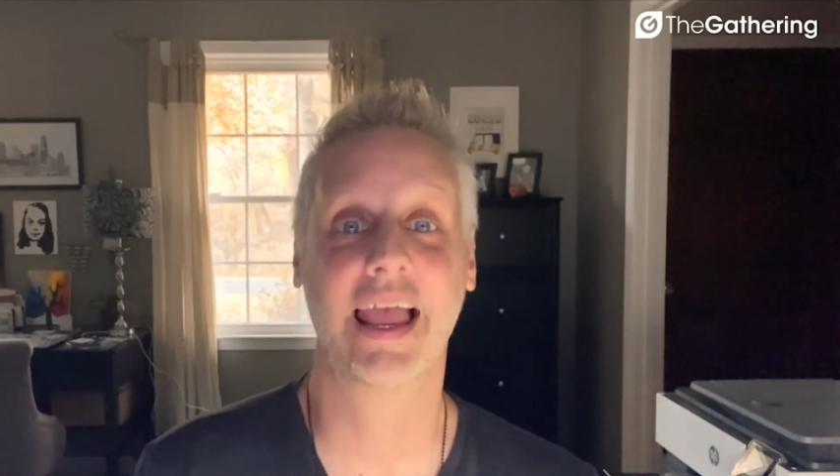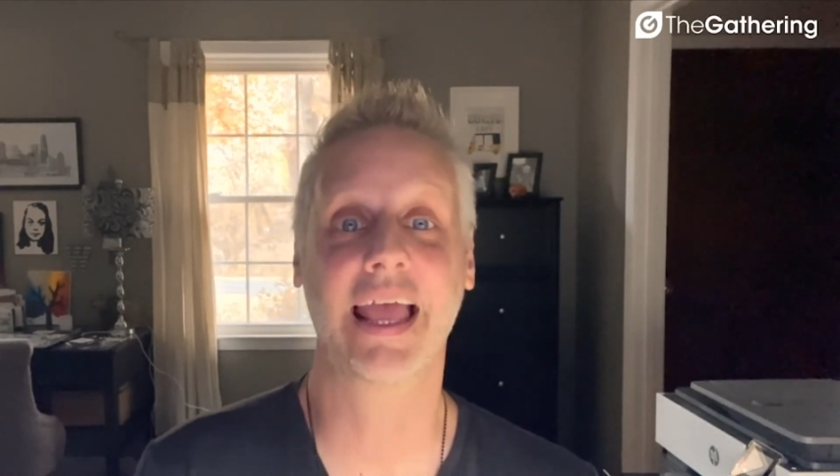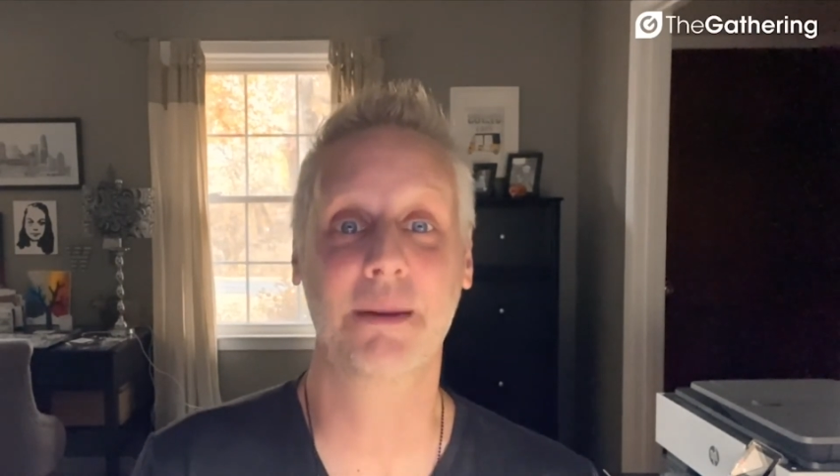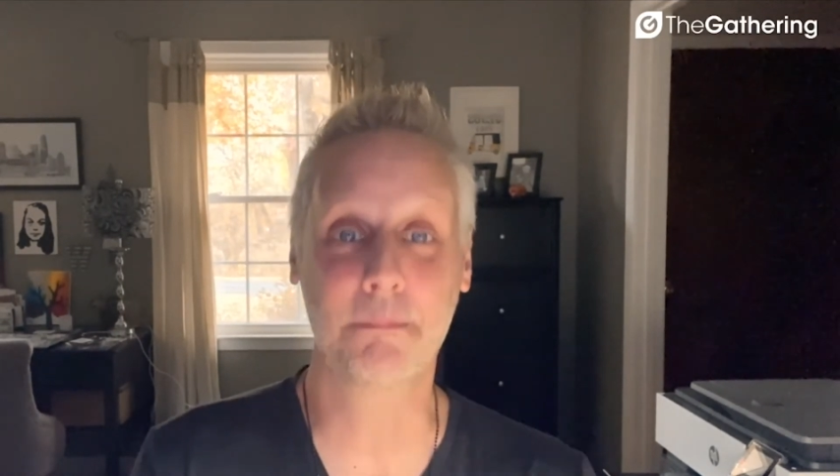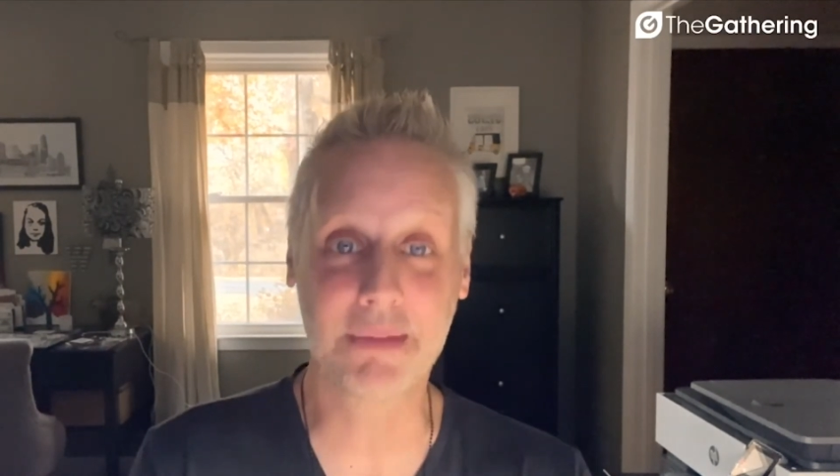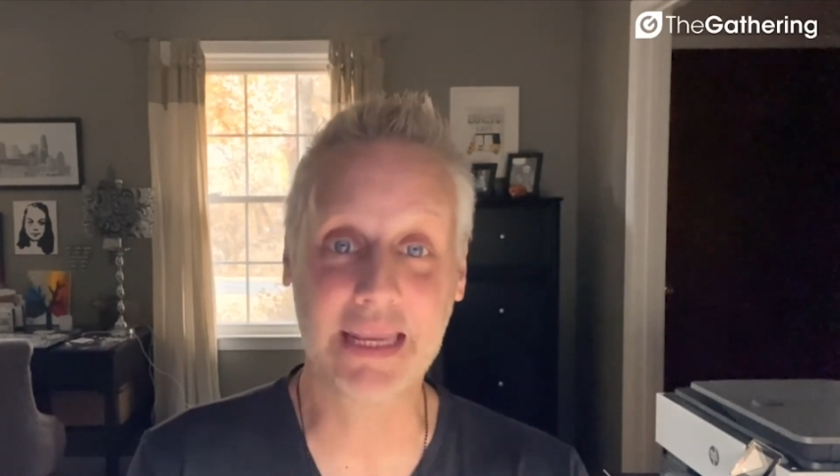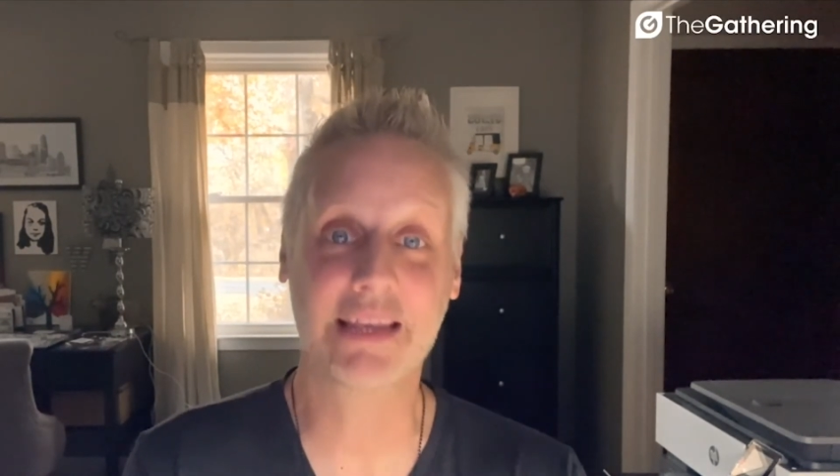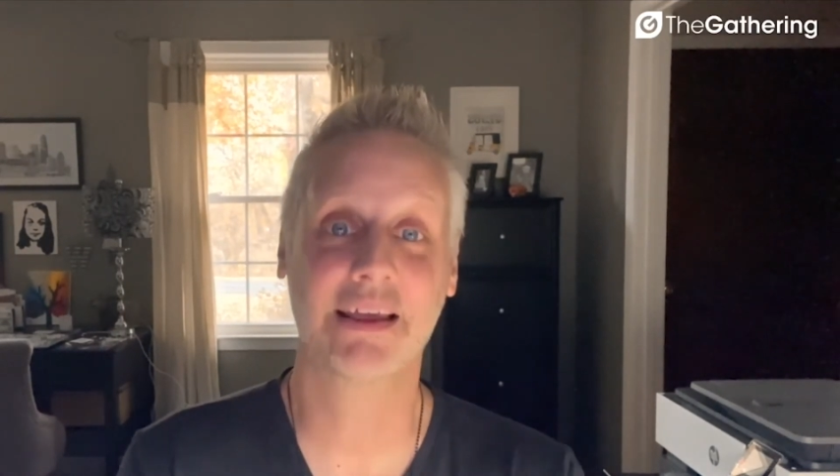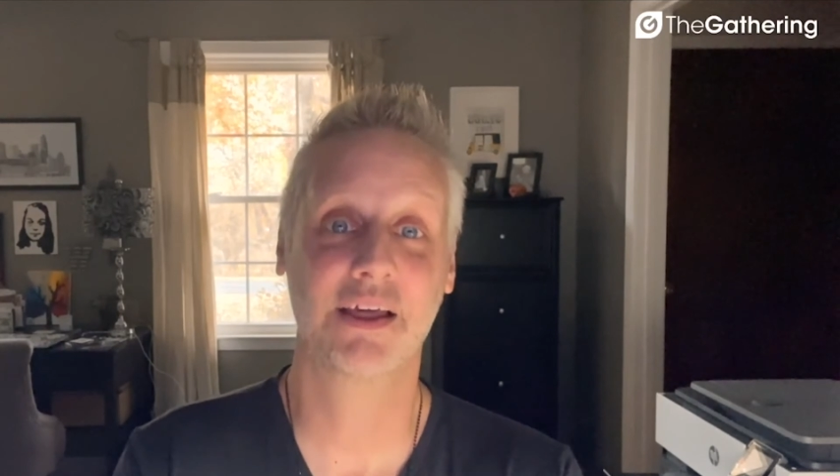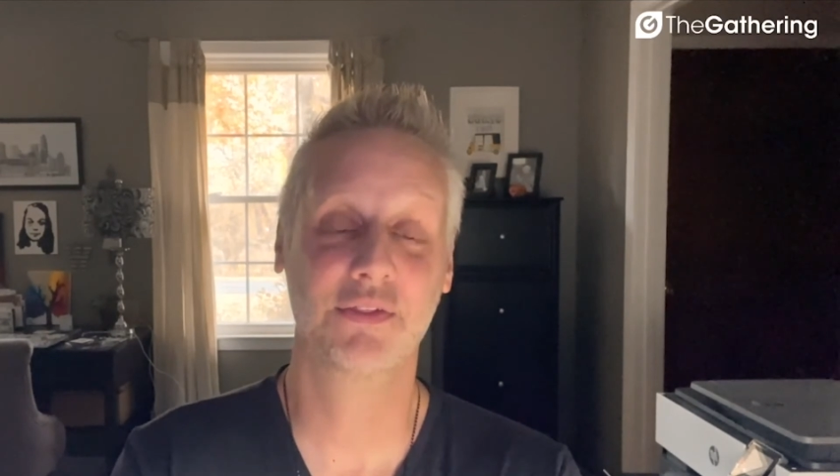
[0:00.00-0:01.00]
and
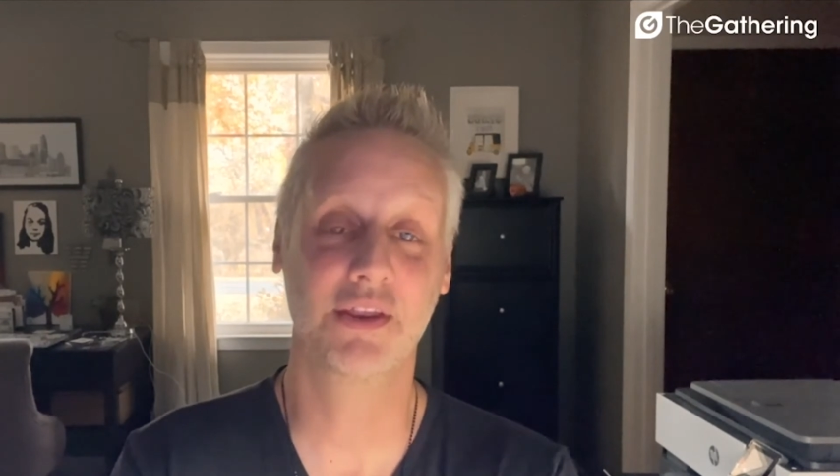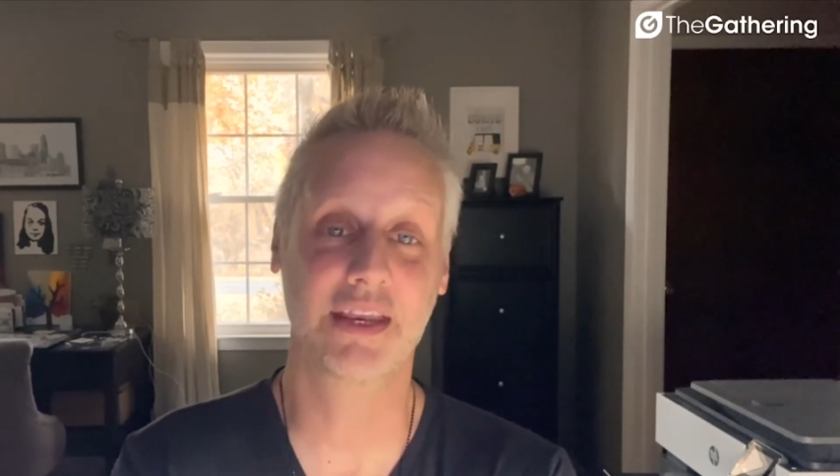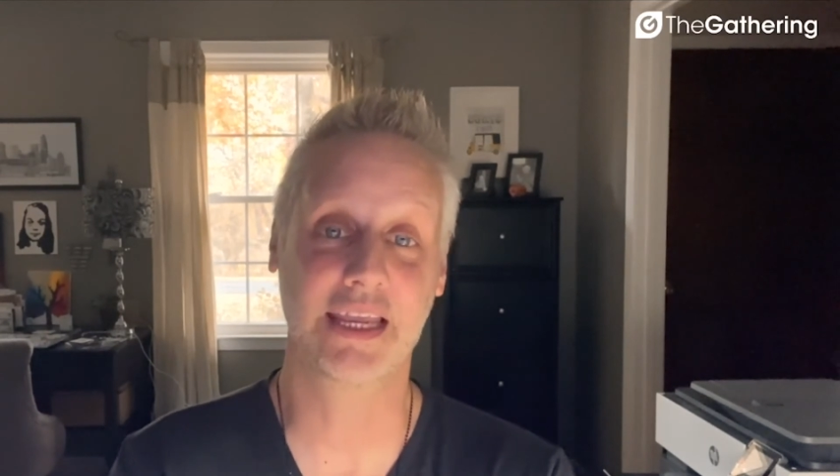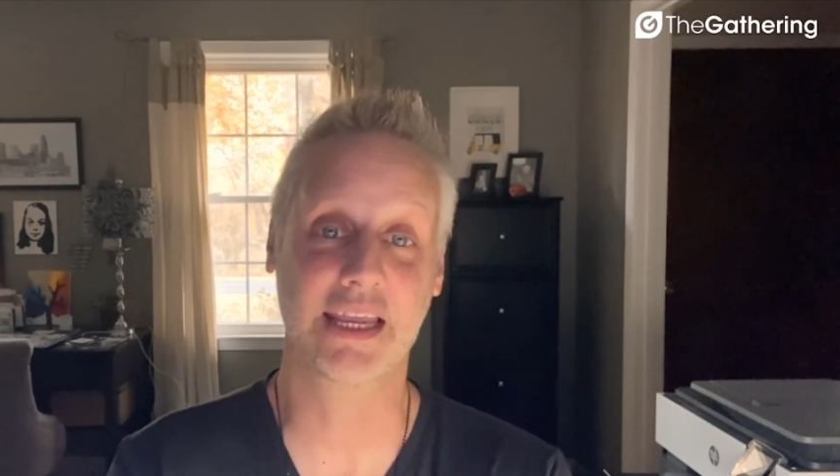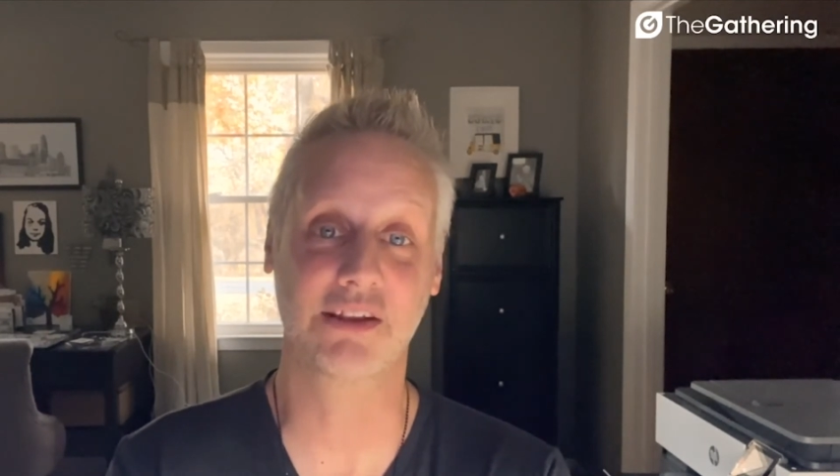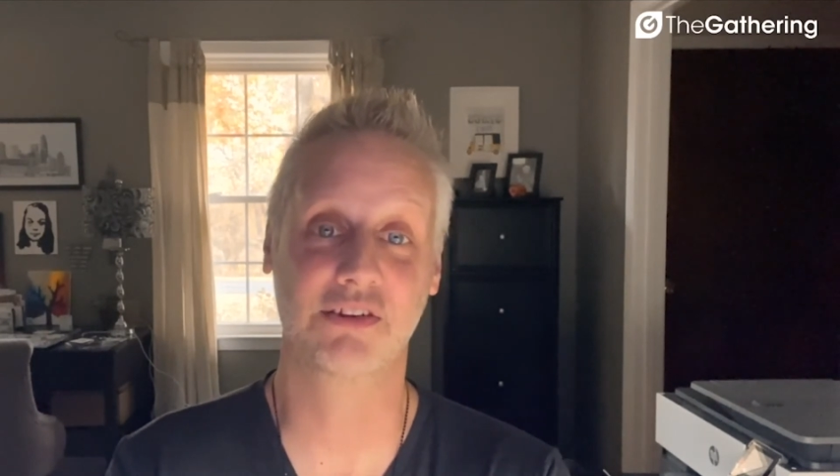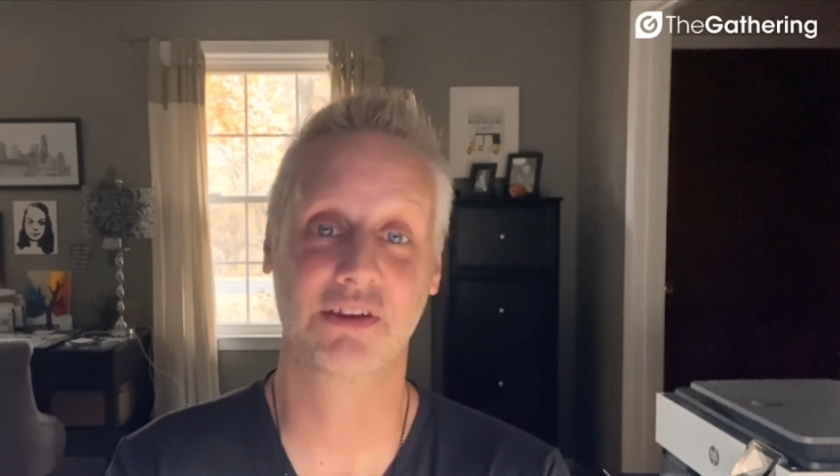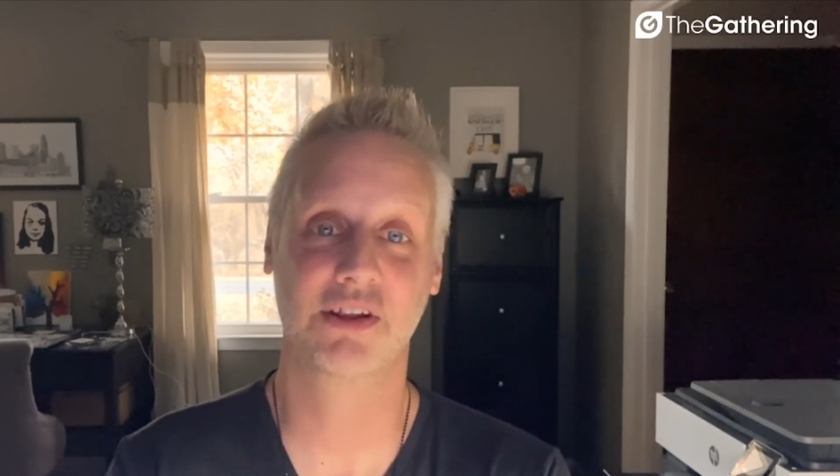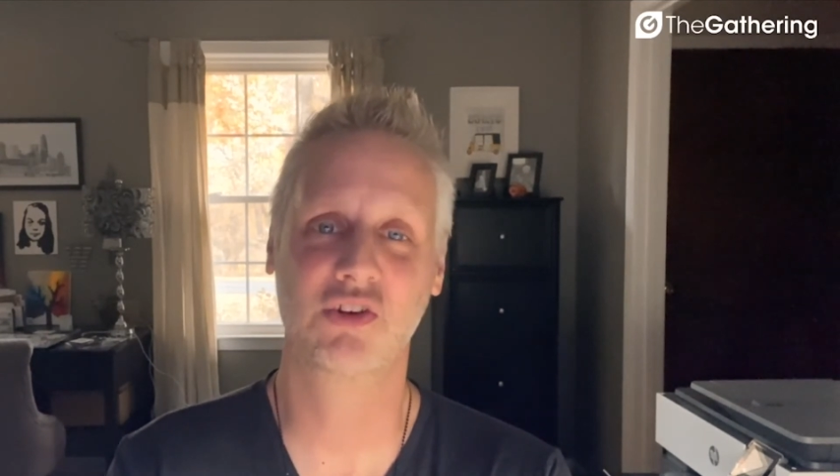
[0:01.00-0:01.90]
meet the needs.